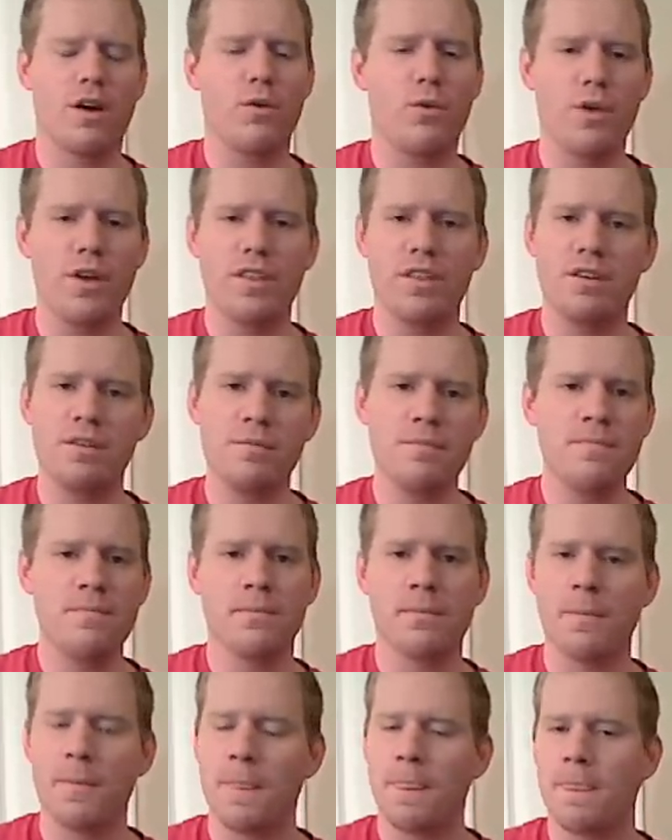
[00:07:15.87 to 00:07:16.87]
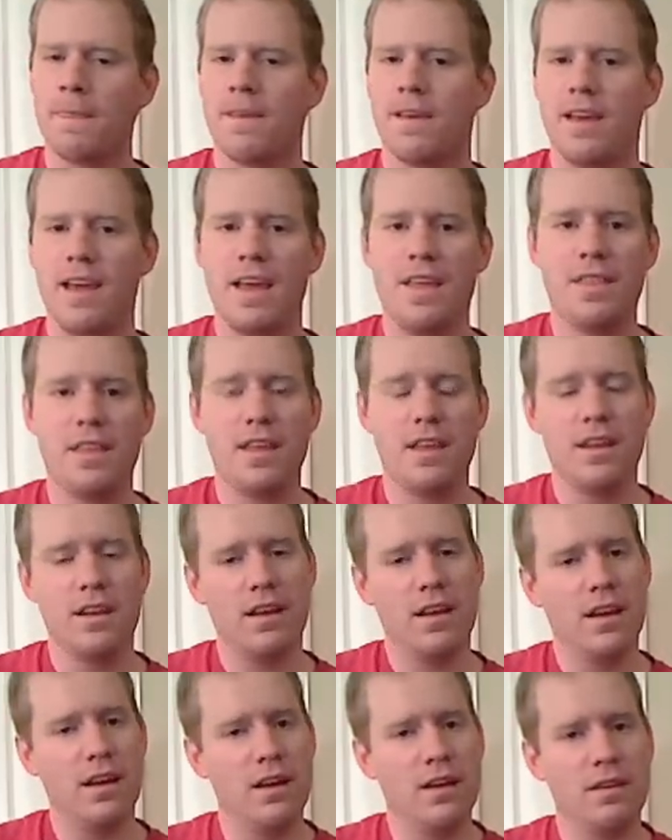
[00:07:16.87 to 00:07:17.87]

a rhythm, and then